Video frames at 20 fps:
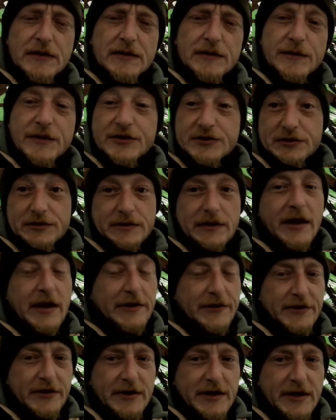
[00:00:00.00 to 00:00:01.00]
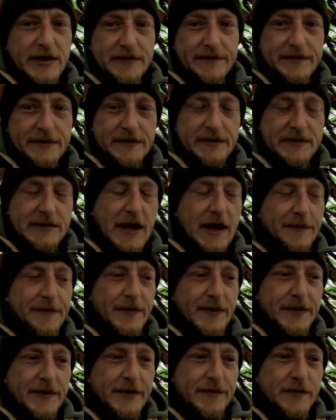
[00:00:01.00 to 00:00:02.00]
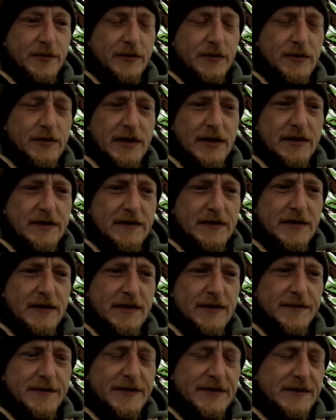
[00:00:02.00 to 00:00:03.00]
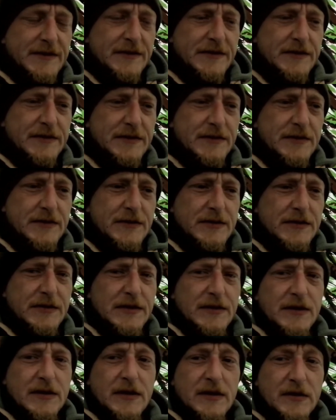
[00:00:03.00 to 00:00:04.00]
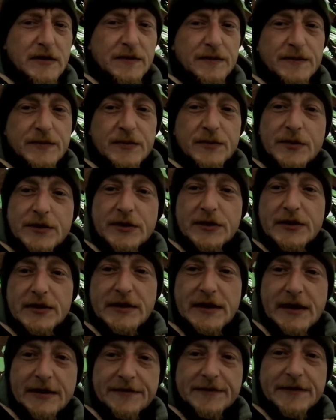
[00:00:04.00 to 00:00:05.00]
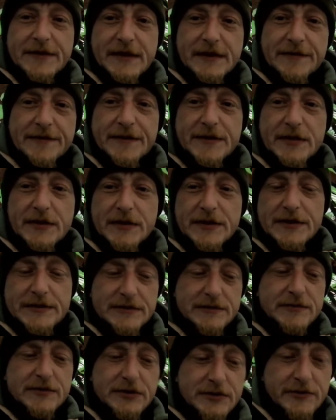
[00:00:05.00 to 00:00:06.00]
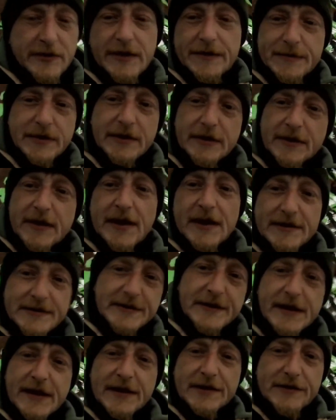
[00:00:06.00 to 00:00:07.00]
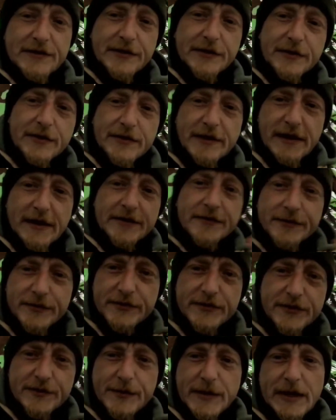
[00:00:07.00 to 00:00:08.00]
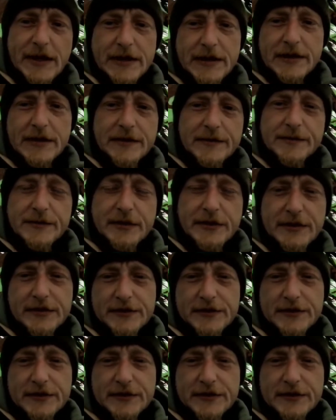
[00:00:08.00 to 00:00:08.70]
Which actually I can't even camp there anymore. I'll get into that in a minute. But when I left and everything, I scraped at the grass again, so the grass was stood back up, like